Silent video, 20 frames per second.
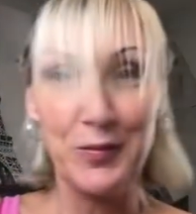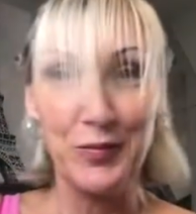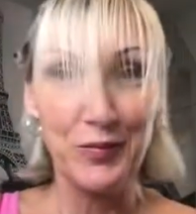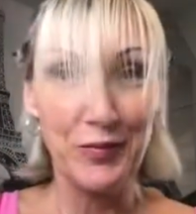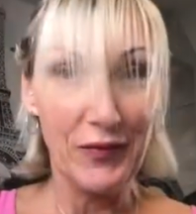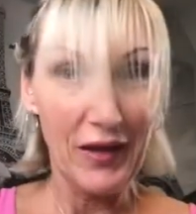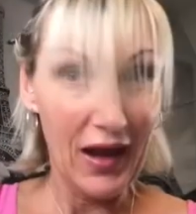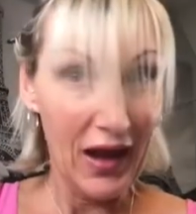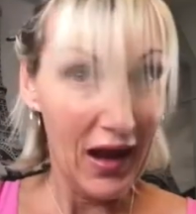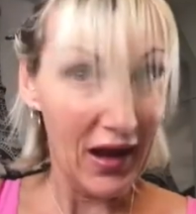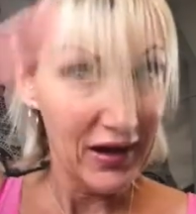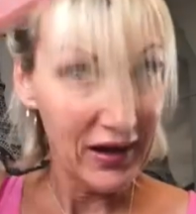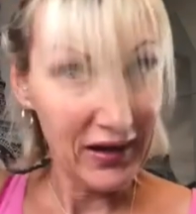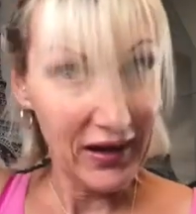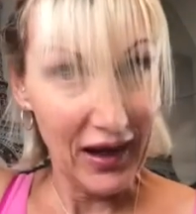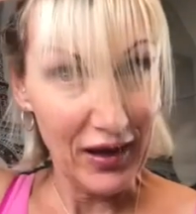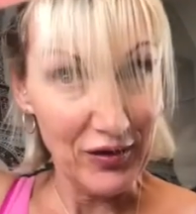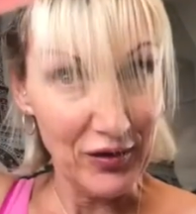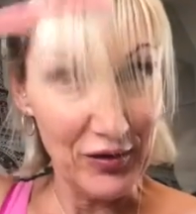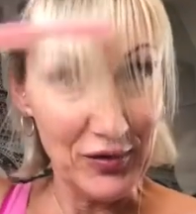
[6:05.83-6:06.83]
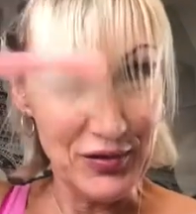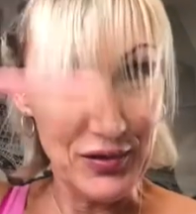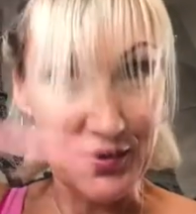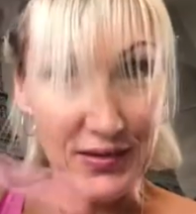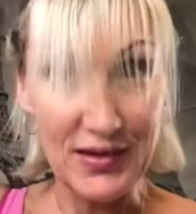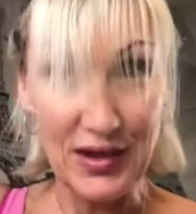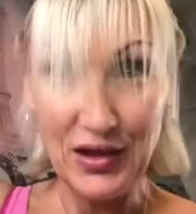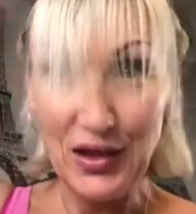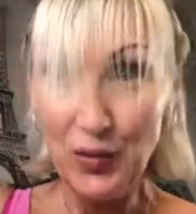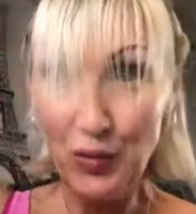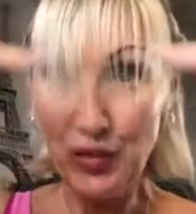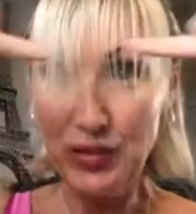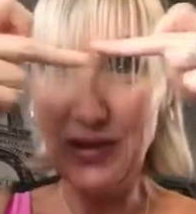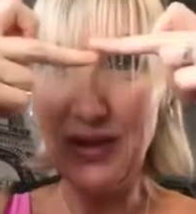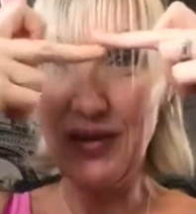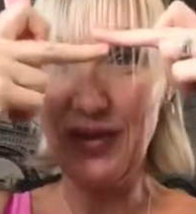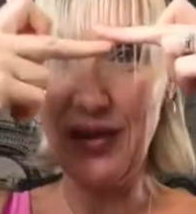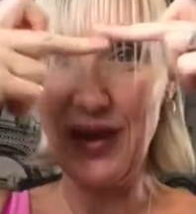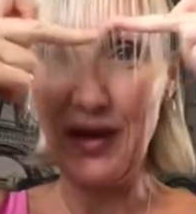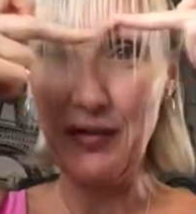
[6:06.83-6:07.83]
And again, you do, so you would in
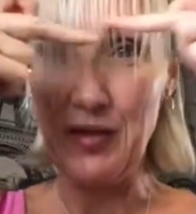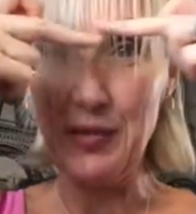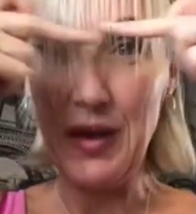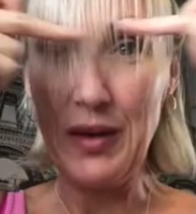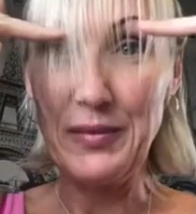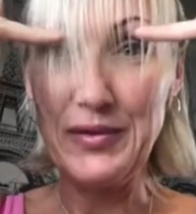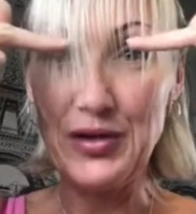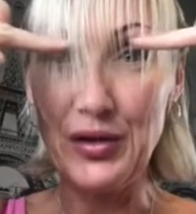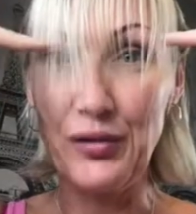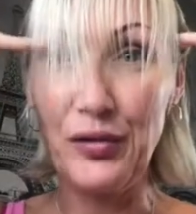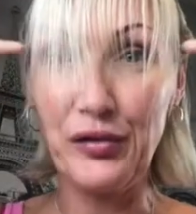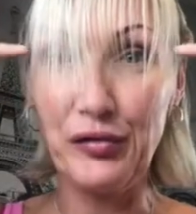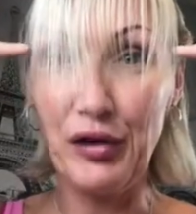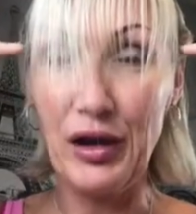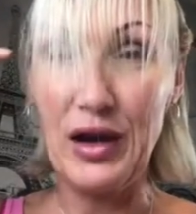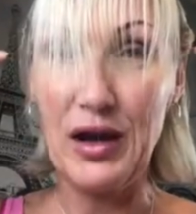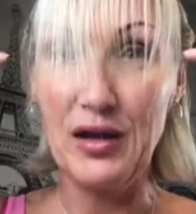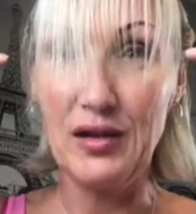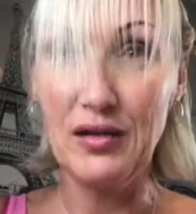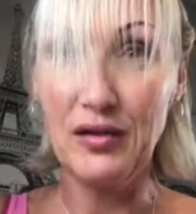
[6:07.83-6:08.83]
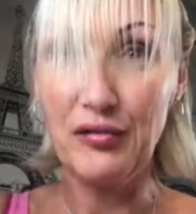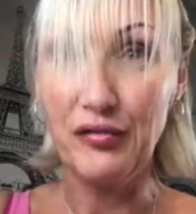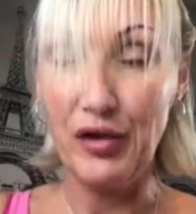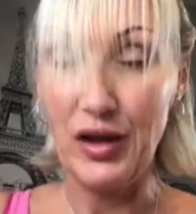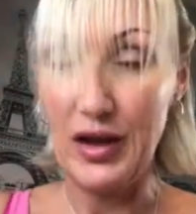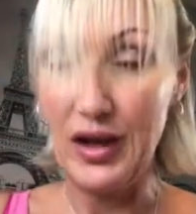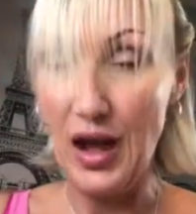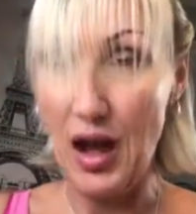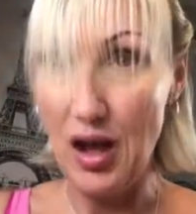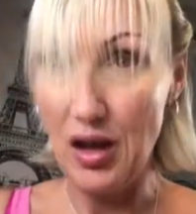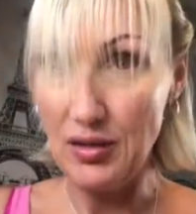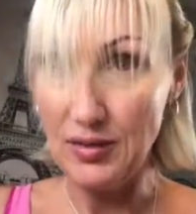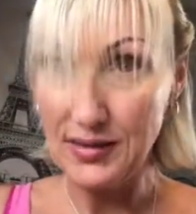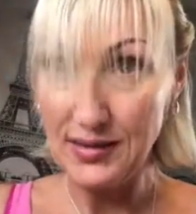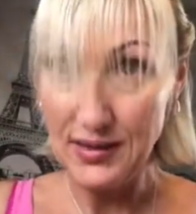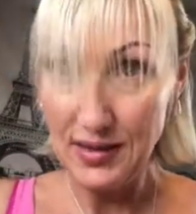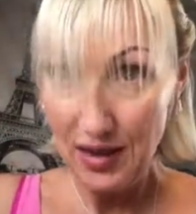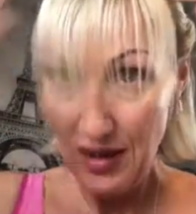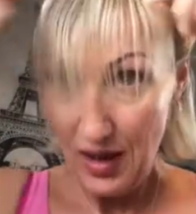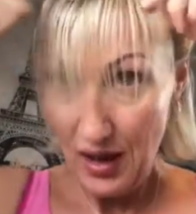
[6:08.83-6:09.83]
theory maybe do three cuts,
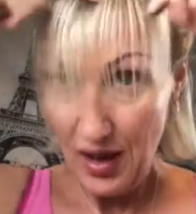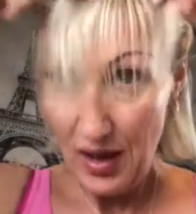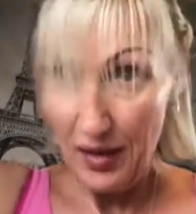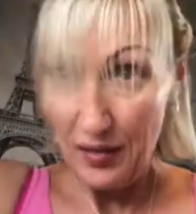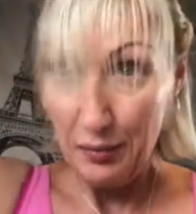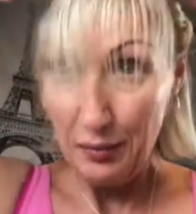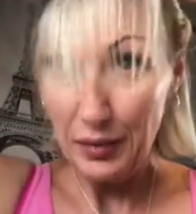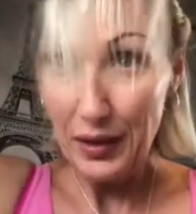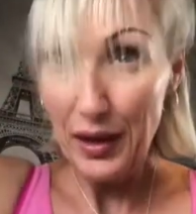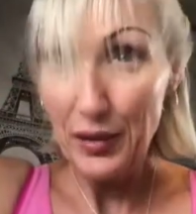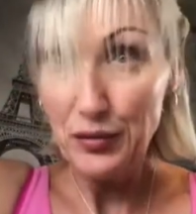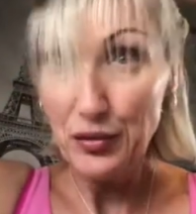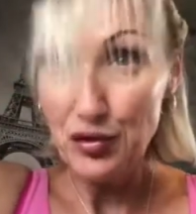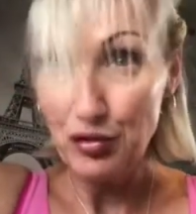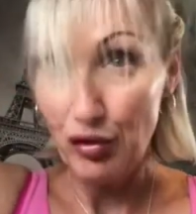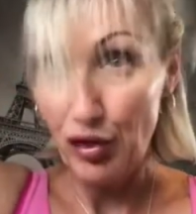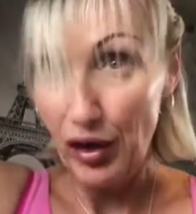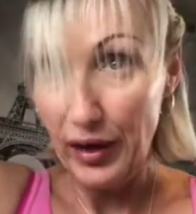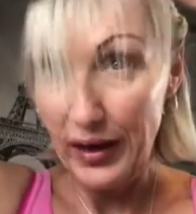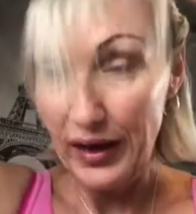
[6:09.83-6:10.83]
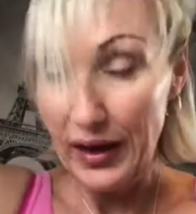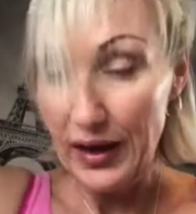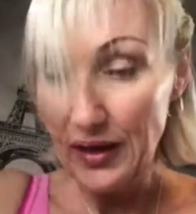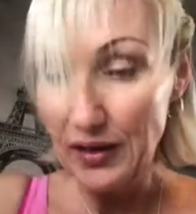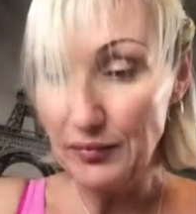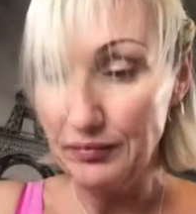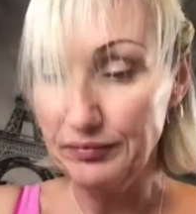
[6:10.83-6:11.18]
blow dry it,